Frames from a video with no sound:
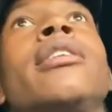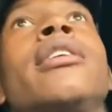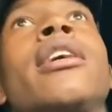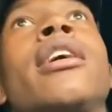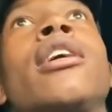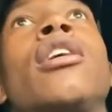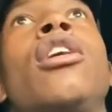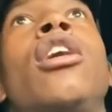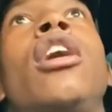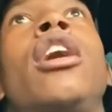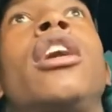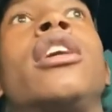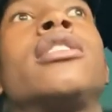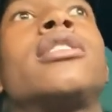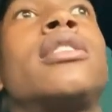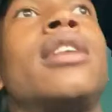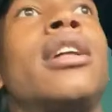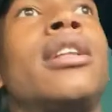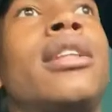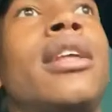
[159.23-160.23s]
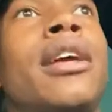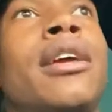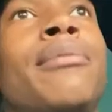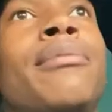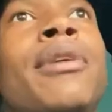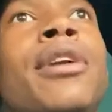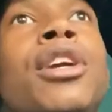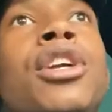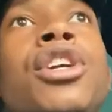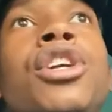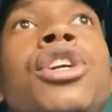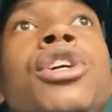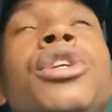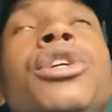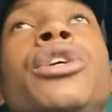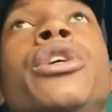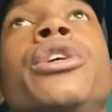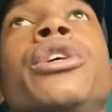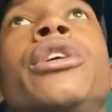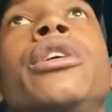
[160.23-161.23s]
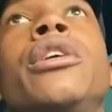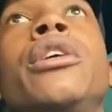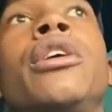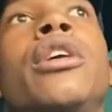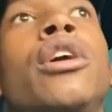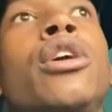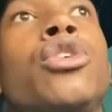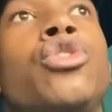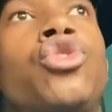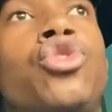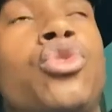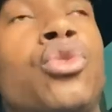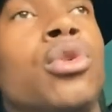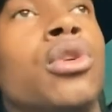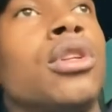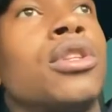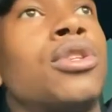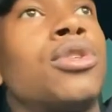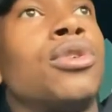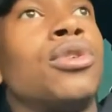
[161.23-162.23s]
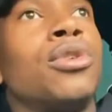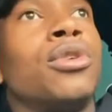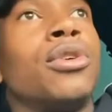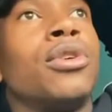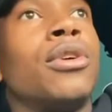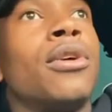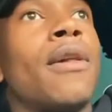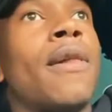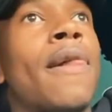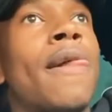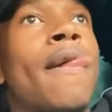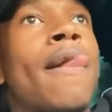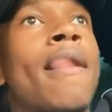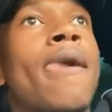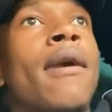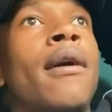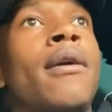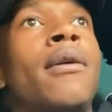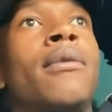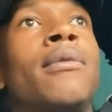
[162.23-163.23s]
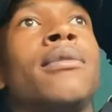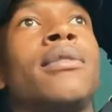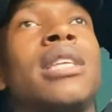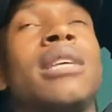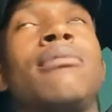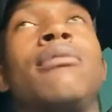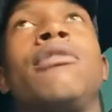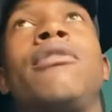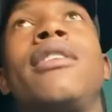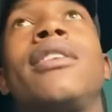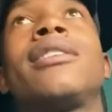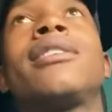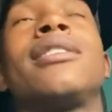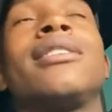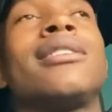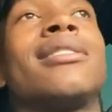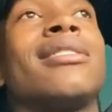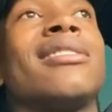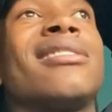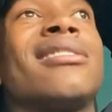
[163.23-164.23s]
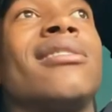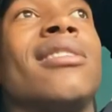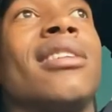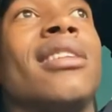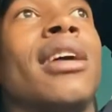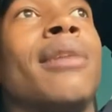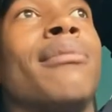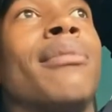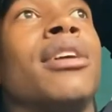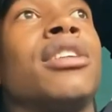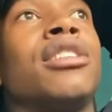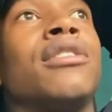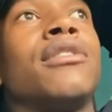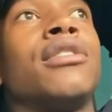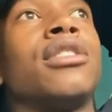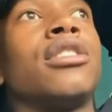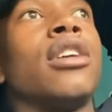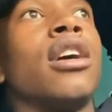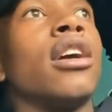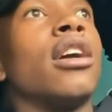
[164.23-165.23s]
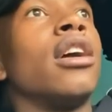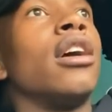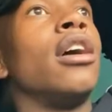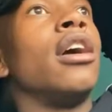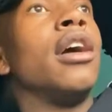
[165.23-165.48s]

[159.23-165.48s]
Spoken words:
cars that they make you drool to, with some of us it's not that much of a shock.